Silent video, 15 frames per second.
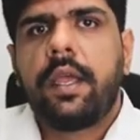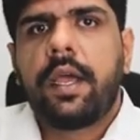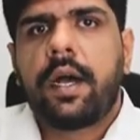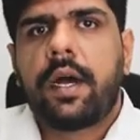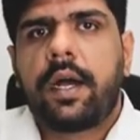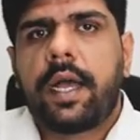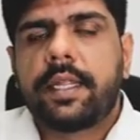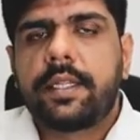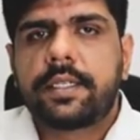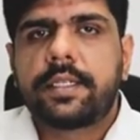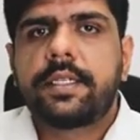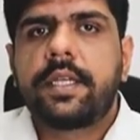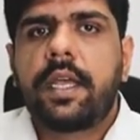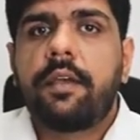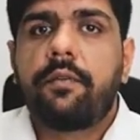Uh, and this
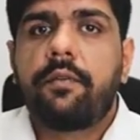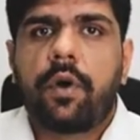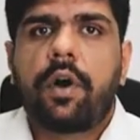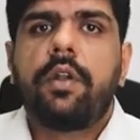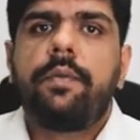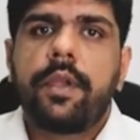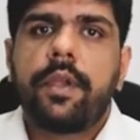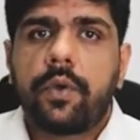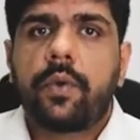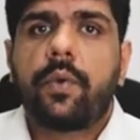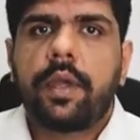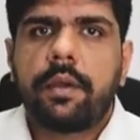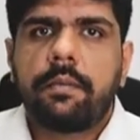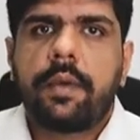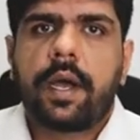is an evolving,
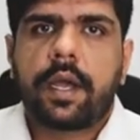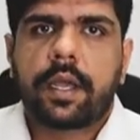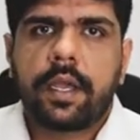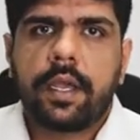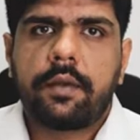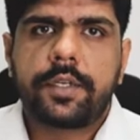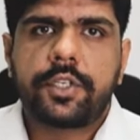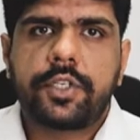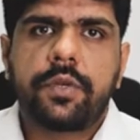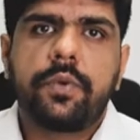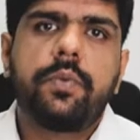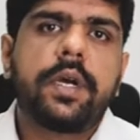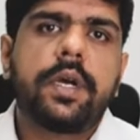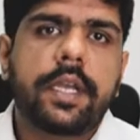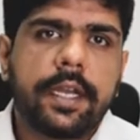growing market, which should
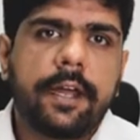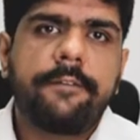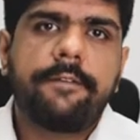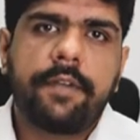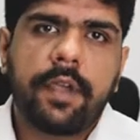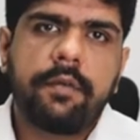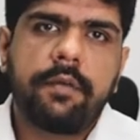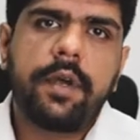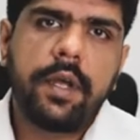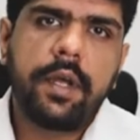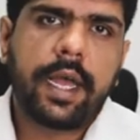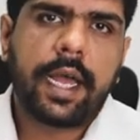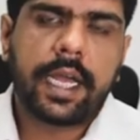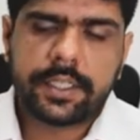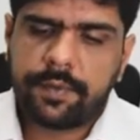work in our favor
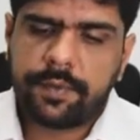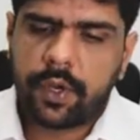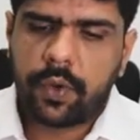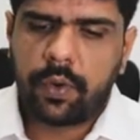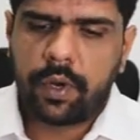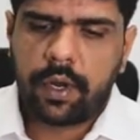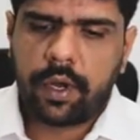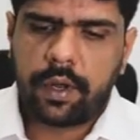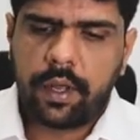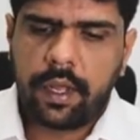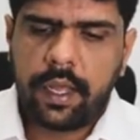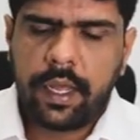as we go along.